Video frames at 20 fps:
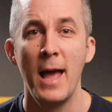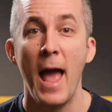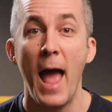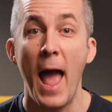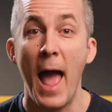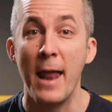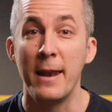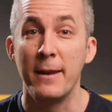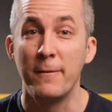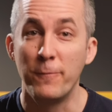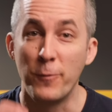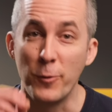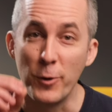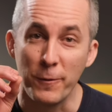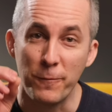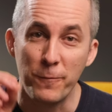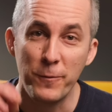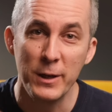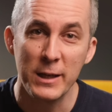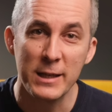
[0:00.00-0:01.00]
And for the
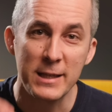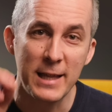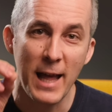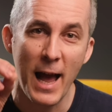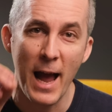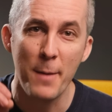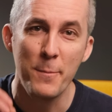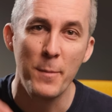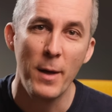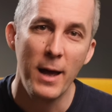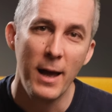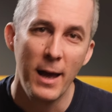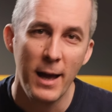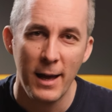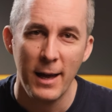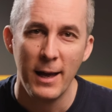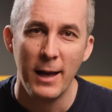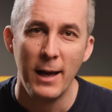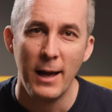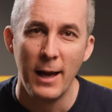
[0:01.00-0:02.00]
first time,
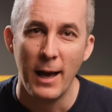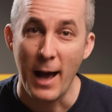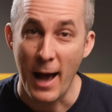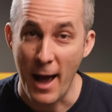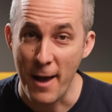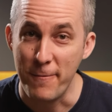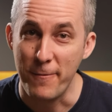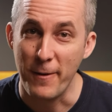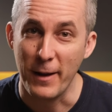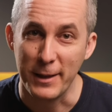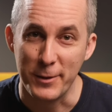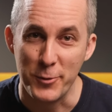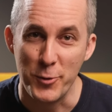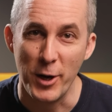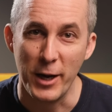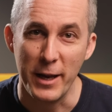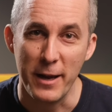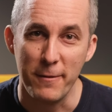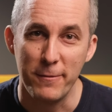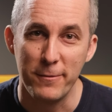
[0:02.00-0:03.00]
I felt
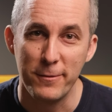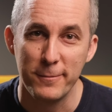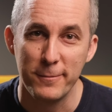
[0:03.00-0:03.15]
relief.